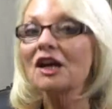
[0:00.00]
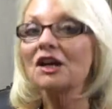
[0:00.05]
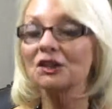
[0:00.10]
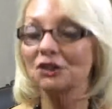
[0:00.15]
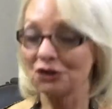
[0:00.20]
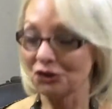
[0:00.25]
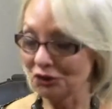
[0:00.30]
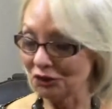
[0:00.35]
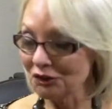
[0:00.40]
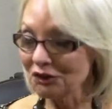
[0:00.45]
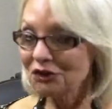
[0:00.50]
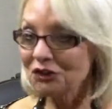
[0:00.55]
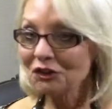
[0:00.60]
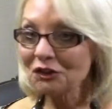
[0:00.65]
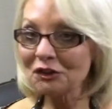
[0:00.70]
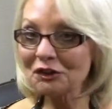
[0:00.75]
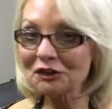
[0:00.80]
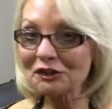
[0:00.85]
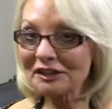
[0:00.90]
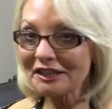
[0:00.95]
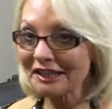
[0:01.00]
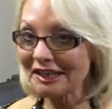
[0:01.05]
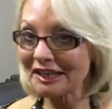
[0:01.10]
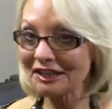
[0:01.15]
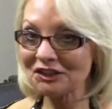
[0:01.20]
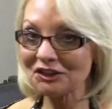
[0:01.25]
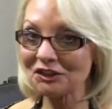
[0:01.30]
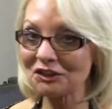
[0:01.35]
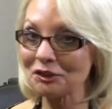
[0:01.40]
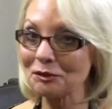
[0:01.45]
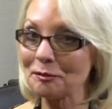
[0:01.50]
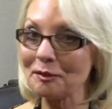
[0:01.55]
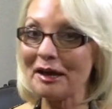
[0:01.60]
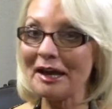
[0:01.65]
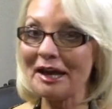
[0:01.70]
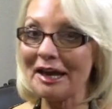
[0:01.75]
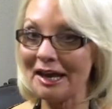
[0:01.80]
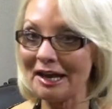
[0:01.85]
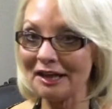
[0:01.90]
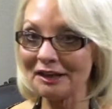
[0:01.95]
Should you use an agent to
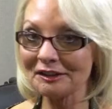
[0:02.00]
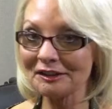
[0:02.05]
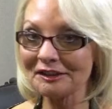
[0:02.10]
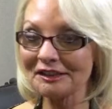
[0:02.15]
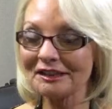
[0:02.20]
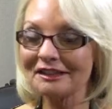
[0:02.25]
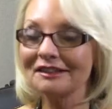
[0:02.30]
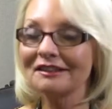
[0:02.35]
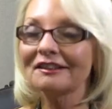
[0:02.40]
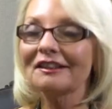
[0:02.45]
buy a house?